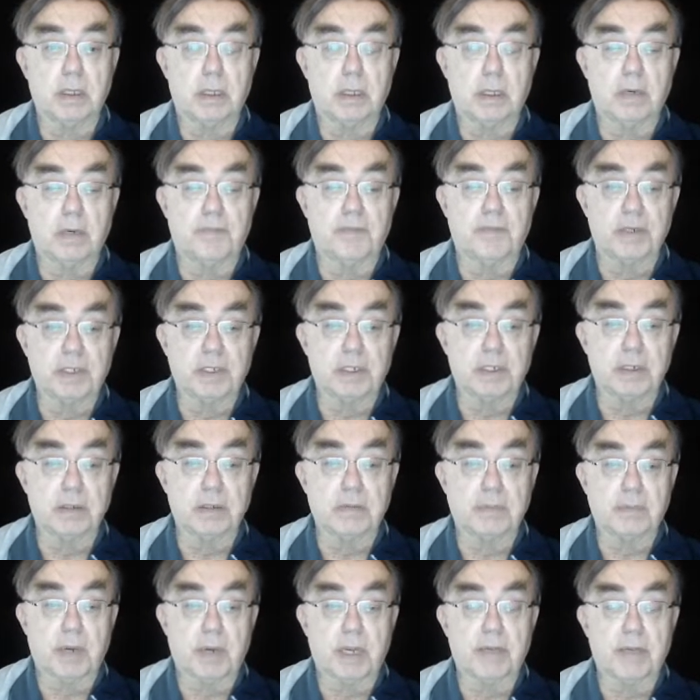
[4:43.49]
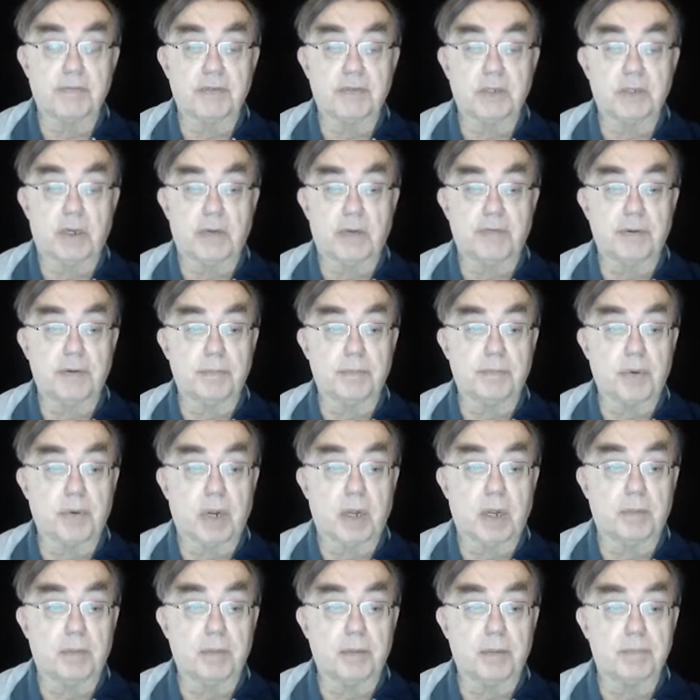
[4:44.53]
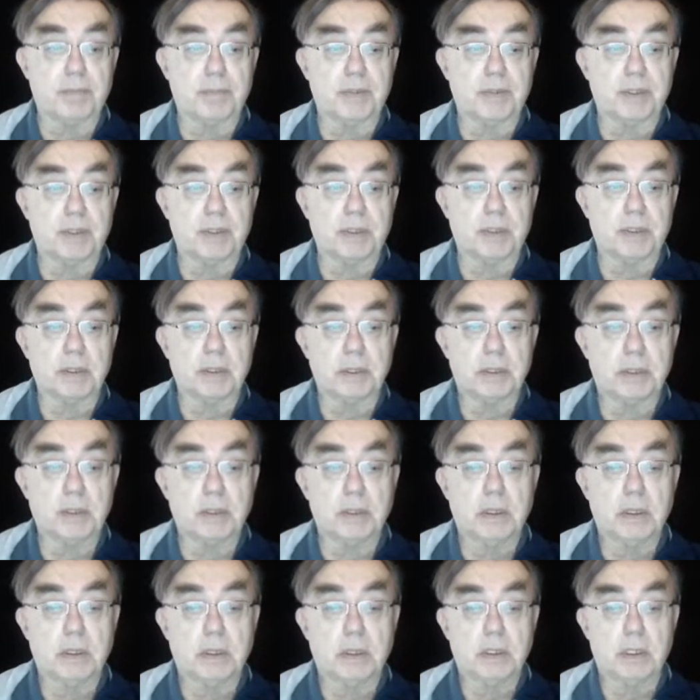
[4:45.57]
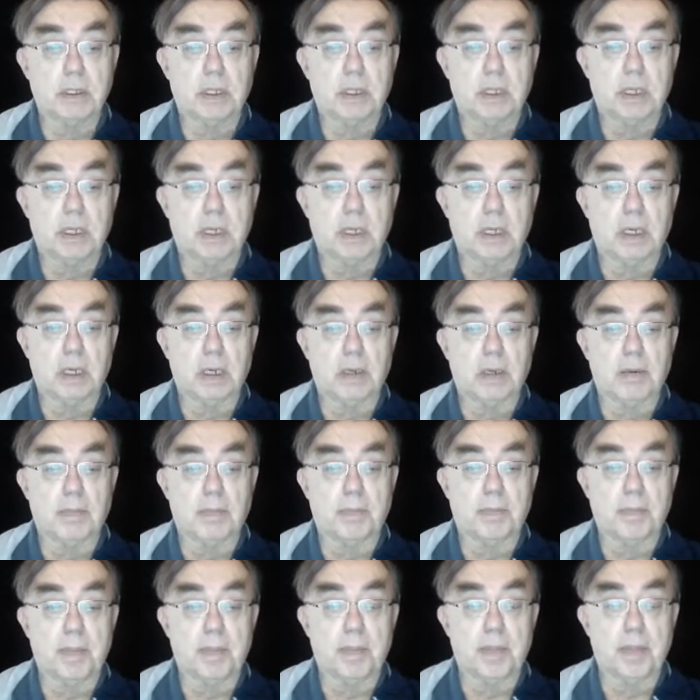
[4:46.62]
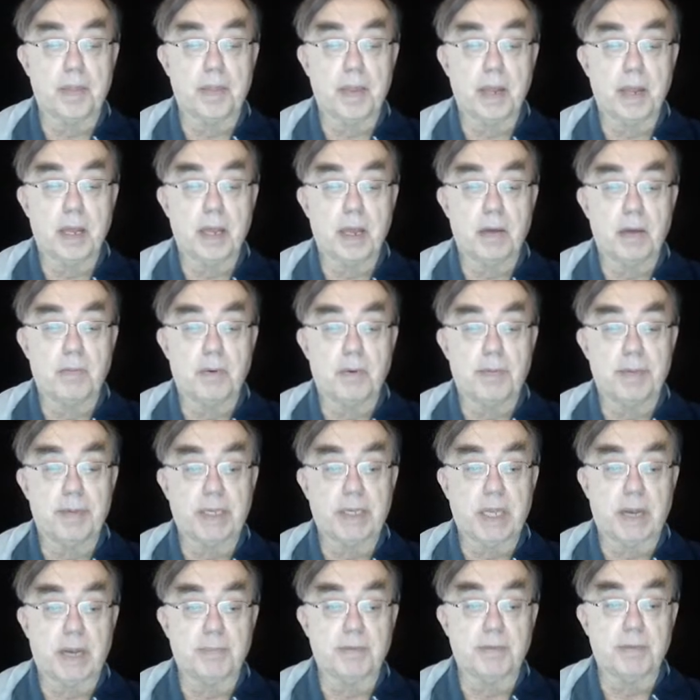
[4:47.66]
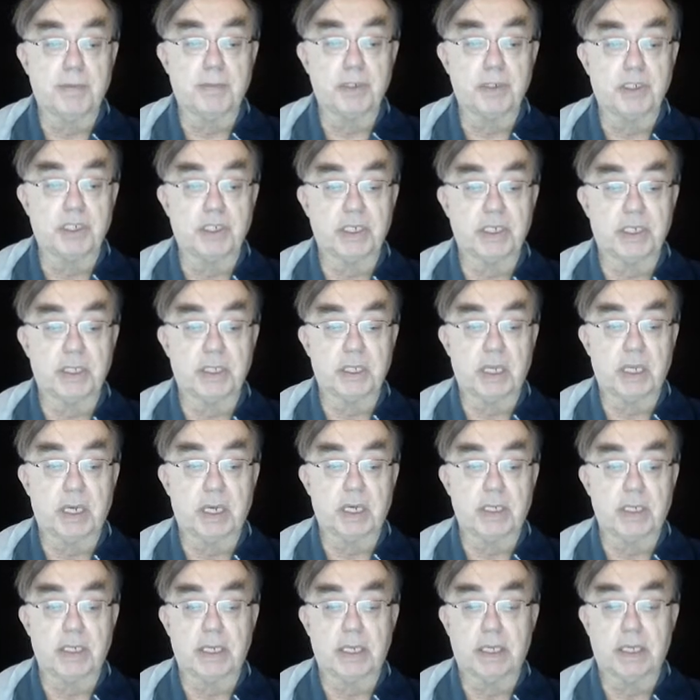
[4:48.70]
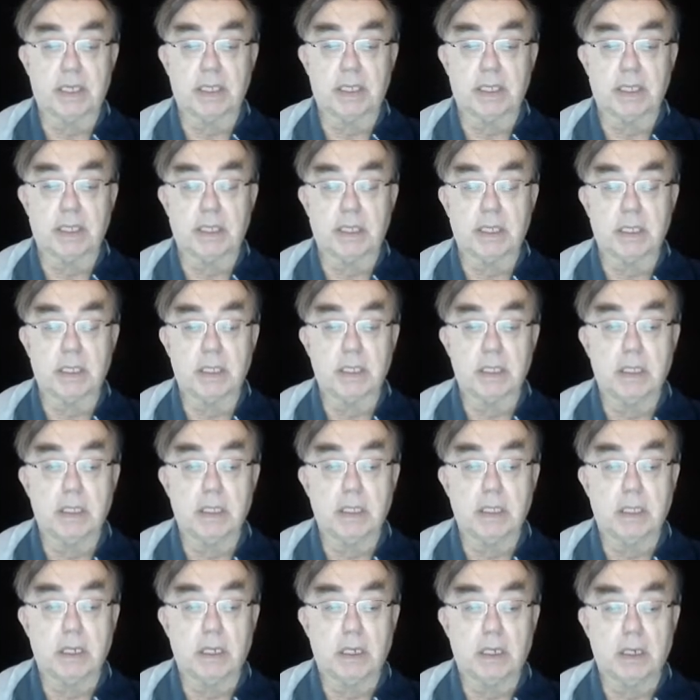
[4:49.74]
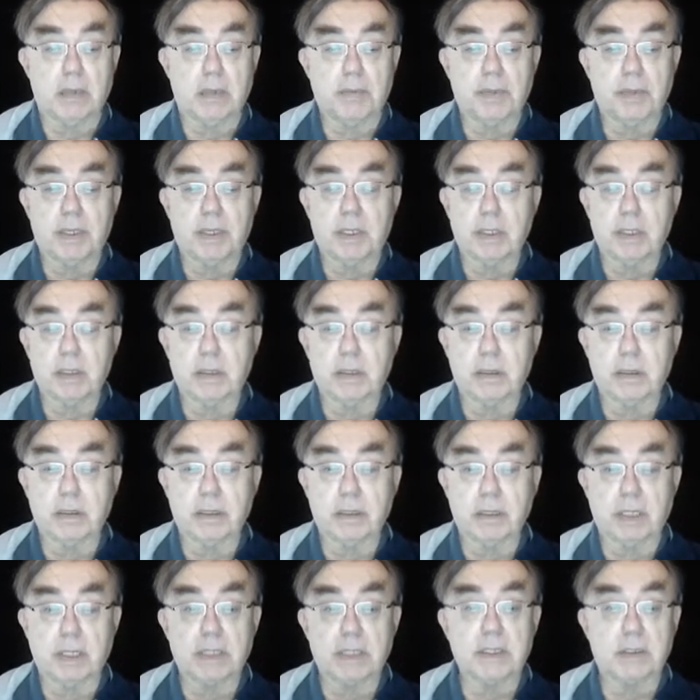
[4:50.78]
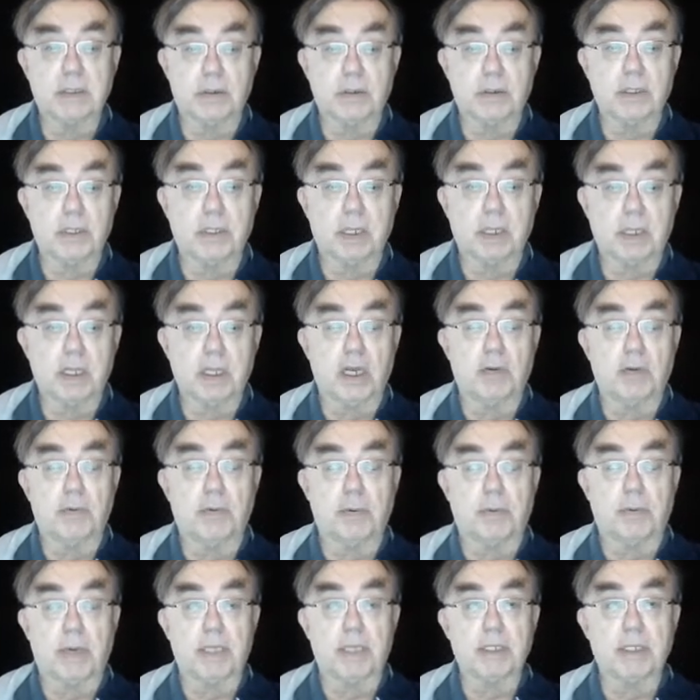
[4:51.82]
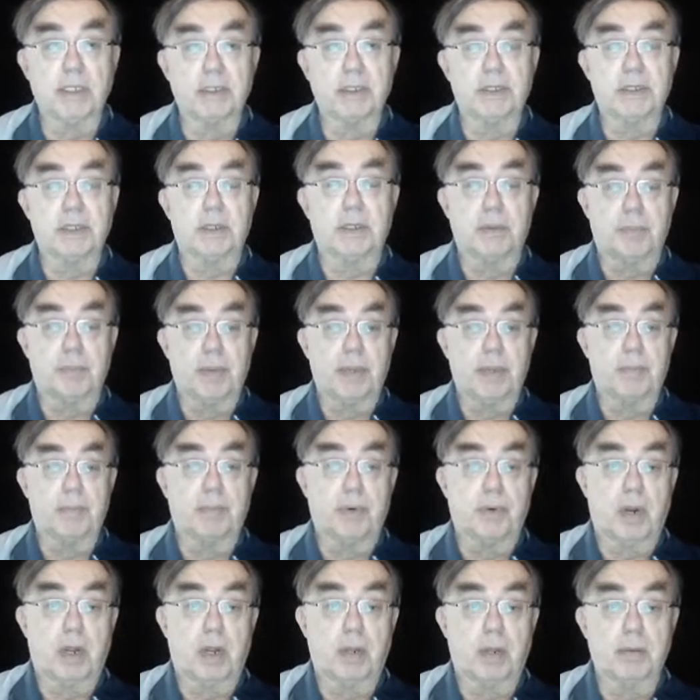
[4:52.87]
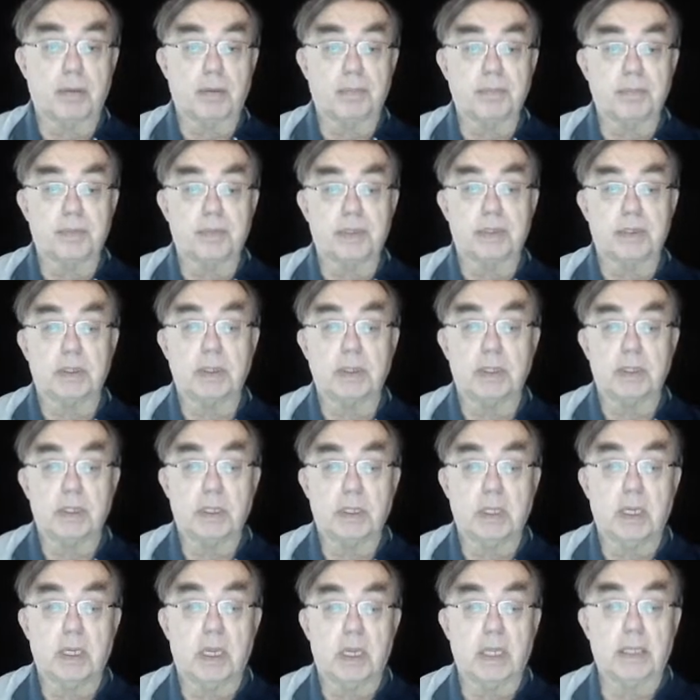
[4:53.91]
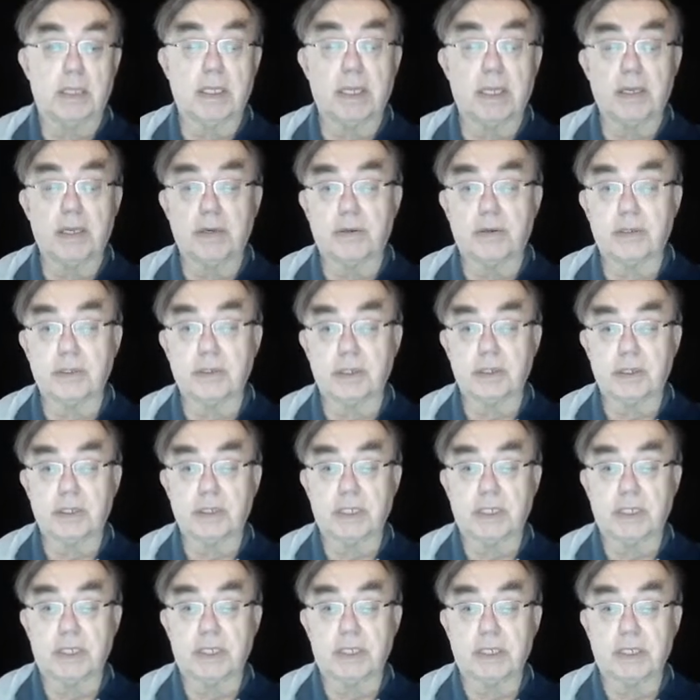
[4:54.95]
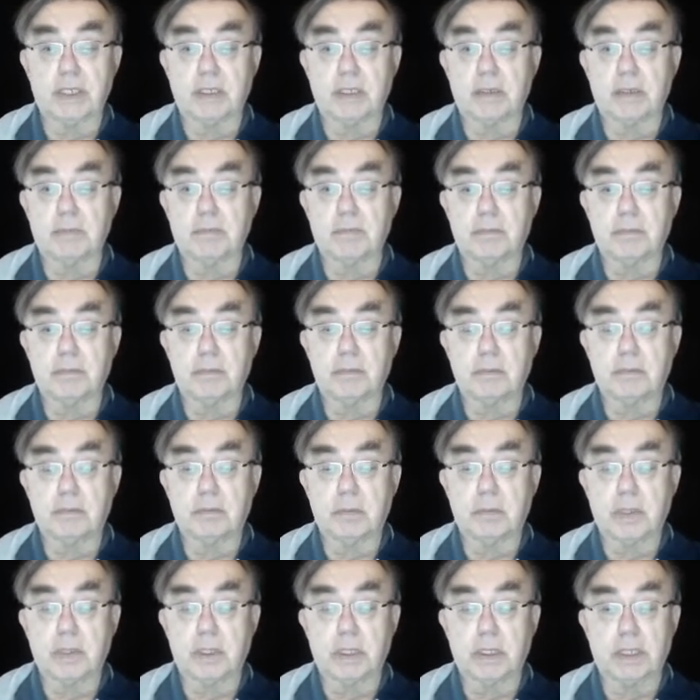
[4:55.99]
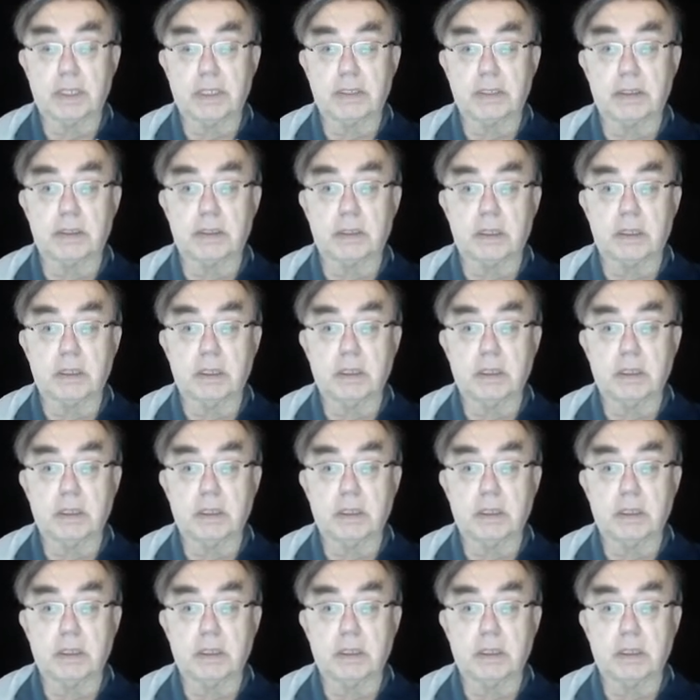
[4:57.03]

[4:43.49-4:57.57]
efficient way of solving problems. Um, when we come to machine learning, uh, we can let's look at the global ones. Those are the big problems, and then you can see um, least